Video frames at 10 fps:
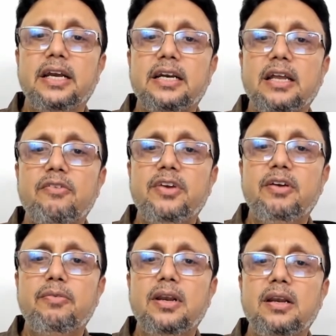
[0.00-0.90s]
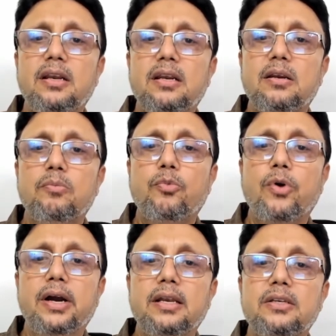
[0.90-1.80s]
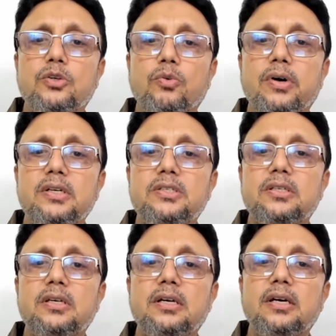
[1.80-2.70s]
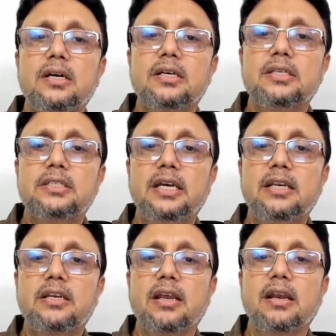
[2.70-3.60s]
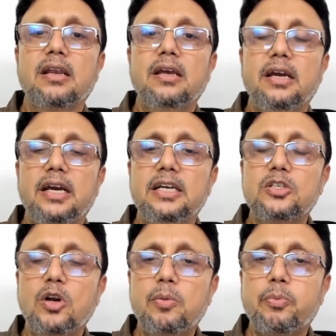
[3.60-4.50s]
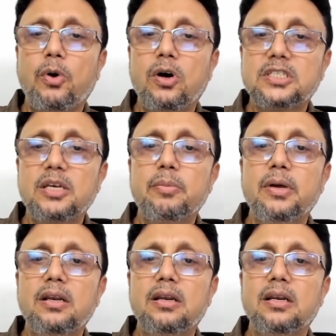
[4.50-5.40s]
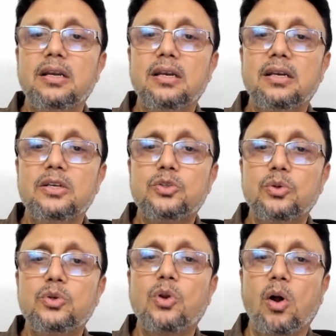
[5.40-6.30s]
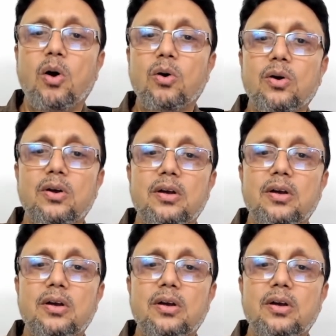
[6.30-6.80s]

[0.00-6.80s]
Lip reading: delta V will point towards center. It's not possible to draw.